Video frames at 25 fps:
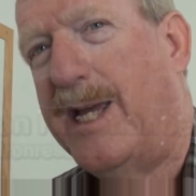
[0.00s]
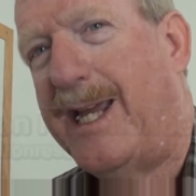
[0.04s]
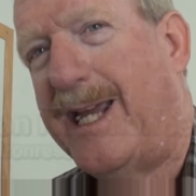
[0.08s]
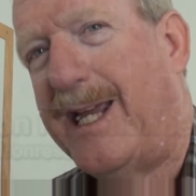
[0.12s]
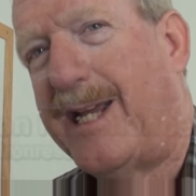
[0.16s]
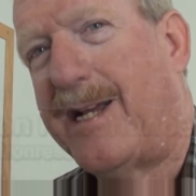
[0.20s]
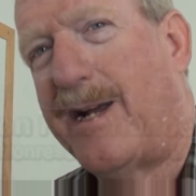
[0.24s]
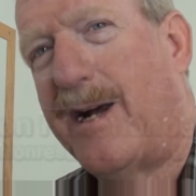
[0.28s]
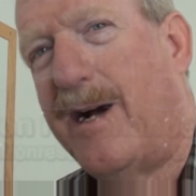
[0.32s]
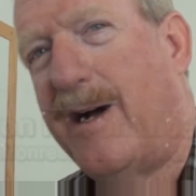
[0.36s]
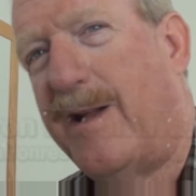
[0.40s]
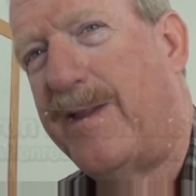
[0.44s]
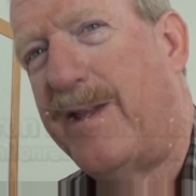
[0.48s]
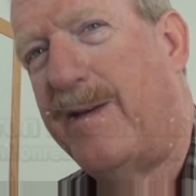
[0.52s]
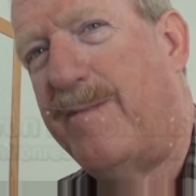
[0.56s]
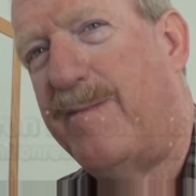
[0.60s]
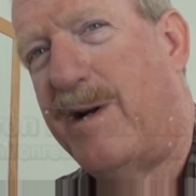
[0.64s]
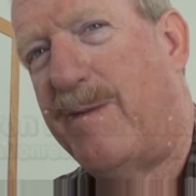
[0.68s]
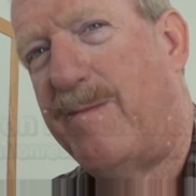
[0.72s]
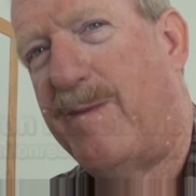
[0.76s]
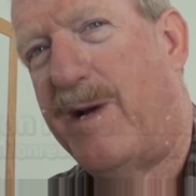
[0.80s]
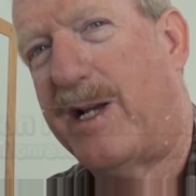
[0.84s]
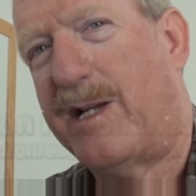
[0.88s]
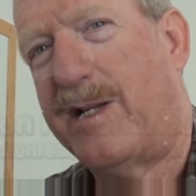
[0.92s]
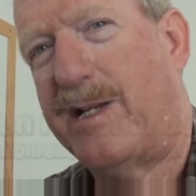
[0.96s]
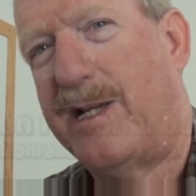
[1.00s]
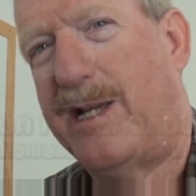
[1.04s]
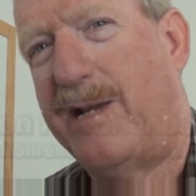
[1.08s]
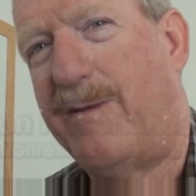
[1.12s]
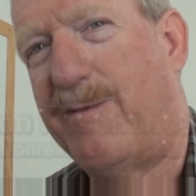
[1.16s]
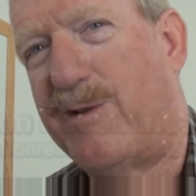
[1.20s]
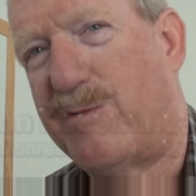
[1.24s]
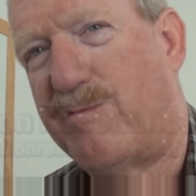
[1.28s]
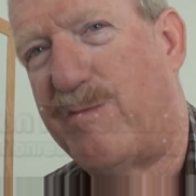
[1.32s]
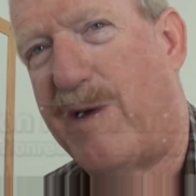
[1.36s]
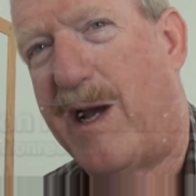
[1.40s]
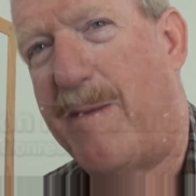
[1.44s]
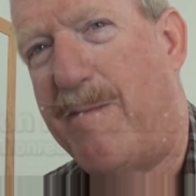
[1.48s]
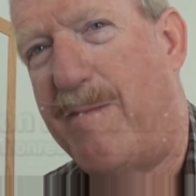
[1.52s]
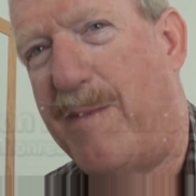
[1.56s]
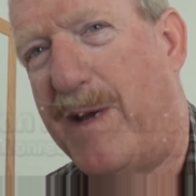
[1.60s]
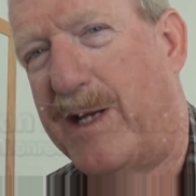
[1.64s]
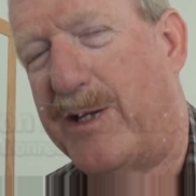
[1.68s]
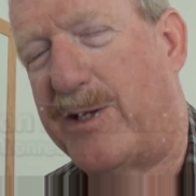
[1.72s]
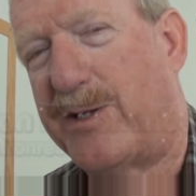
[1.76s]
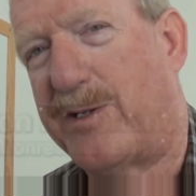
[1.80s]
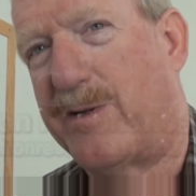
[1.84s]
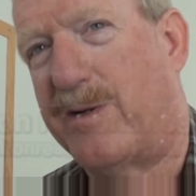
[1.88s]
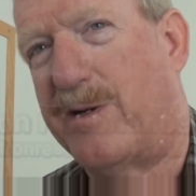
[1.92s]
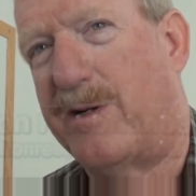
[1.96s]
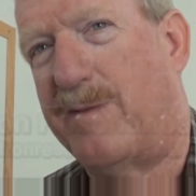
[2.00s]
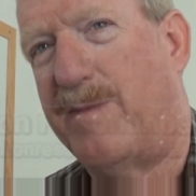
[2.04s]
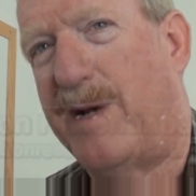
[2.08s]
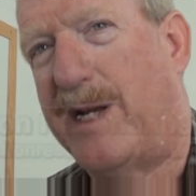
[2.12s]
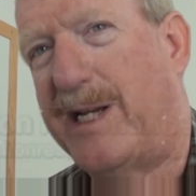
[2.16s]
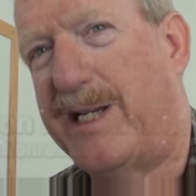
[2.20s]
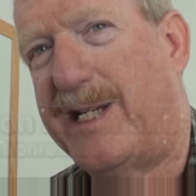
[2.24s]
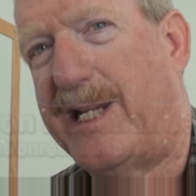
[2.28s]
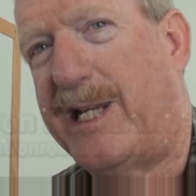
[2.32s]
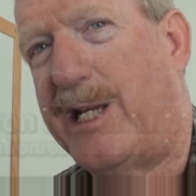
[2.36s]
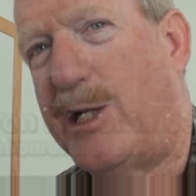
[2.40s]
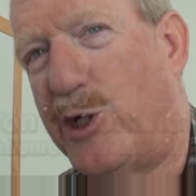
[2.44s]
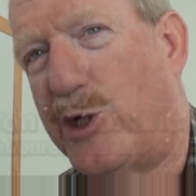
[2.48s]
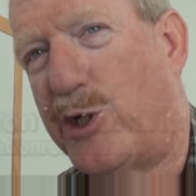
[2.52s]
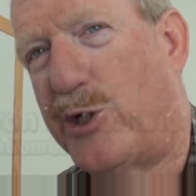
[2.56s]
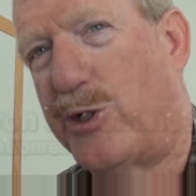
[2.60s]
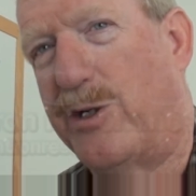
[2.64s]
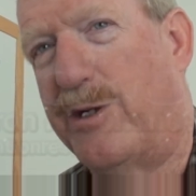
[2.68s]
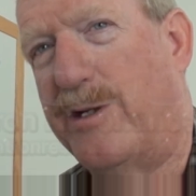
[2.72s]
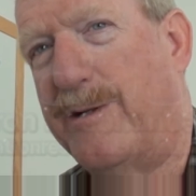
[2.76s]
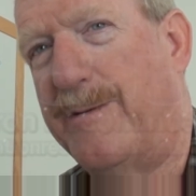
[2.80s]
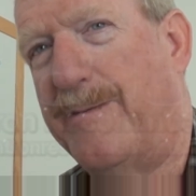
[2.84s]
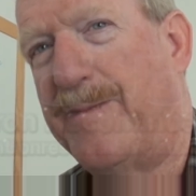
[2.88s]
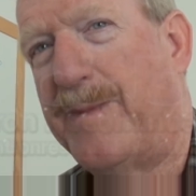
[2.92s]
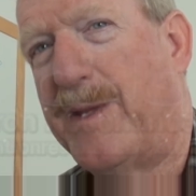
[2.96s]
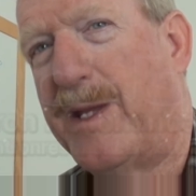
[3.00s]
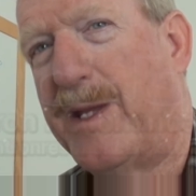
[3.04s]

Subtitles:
He called them, he was my mentor, my teacher.